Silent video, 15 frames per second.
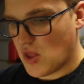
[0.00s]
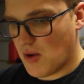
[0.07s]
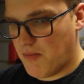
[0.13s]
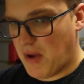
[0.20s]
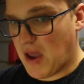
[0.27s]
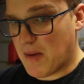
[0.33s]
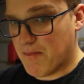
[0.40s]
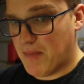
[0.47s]

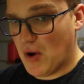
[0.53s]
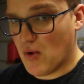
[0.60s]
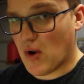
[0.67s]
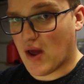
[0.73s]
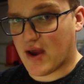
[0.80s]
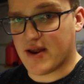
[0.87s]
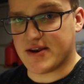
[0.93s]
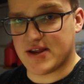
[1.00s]
being built
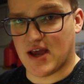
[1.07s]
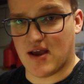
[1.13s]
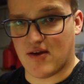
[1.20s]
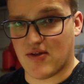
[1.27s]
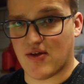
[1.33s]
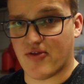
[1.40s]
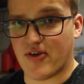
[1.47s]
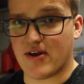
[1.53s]
like a tank.
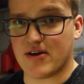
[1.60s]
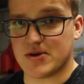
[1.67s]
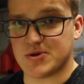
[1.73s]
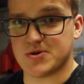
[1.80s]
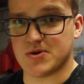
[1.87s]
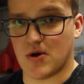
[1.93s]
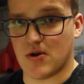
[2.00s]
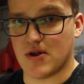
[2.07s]
That thing is
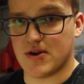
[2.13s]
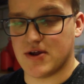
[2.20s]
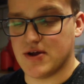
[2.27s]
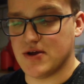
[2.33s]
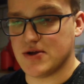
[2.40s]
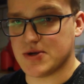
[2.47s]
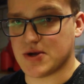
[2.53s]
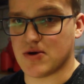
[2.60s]
solid.
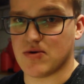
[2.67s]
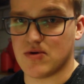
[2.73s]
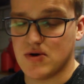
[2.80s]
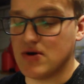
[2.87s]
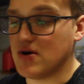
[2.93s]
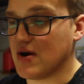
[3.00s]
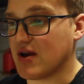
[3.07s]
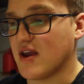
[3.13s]
So
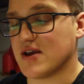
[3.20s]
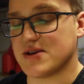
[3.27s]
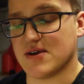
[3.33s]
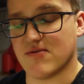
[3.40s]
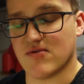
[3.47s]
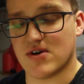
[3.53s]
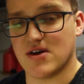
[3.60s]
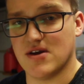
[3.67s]
I guess
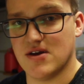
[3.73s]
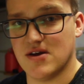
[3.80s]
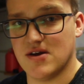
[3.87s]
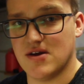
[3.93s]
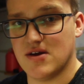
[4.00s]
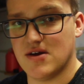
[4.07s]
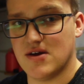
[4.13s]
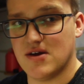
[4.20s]
every
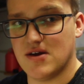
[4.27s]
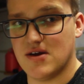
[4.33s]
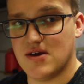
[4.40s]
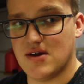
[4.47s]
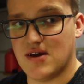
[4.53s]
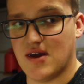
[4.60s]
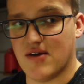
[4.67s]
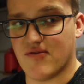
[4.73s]

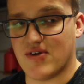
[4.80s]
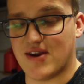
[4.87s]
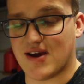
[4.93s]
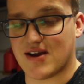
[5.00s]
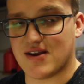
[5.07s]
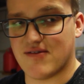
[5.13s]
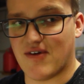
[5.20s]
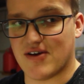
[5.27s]

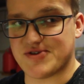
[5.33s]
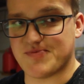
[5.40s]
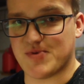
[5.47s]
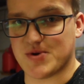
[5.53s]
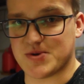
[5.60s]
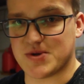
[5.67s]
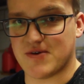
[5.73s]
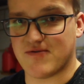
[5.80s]
negative has a
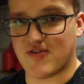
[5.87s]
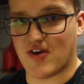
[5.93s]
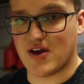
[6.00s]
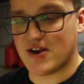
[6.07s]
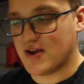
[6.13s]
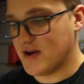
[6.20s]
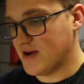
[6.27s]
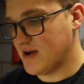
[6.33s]
positive
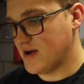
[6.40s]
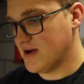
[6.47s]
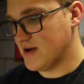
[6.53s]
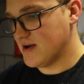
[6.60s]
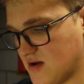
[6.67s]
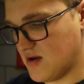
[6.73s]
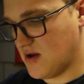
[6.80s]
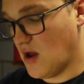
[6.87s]
side.
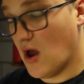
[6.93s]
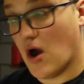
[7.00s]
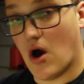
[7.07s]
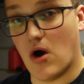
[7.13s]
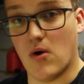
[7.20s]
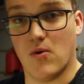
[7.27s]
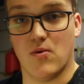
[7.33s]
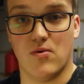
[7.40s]

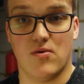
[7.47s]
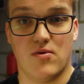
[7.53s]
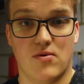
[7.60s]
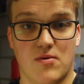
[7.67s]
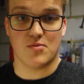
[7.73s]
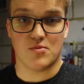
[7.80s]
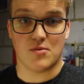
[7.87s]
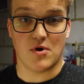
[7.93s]
Oh,
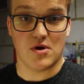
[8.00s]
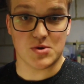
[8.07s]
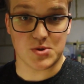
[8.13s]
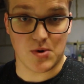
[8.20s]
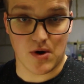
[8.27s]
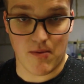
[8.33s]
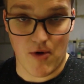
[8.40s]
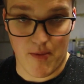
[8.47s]
while I was
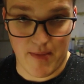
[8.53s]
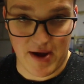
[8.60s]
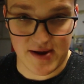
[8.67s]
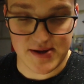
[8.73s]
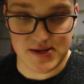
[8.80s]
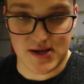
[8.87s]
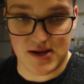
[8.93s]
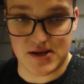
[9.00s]
talking about
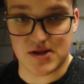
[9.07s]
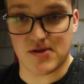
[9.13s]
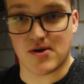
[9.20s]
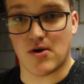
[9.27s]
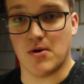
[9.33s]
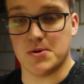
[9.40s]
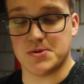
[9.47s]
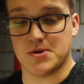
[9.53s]
magazines and the
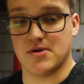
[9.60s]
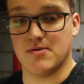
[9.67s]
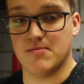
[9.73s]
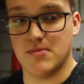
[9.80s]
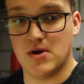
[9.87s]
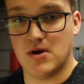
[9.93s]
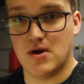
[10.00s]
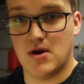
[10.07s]
cost of
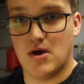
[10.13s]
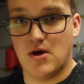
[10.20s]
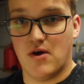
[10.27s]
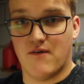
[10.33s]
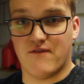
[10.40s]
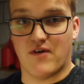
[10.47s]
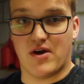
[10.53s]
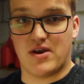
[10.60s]
them,
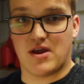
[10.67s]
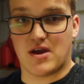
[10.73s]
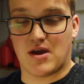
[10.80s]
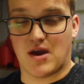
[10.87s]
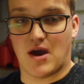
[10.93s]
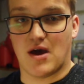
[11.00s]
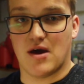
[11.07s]
finding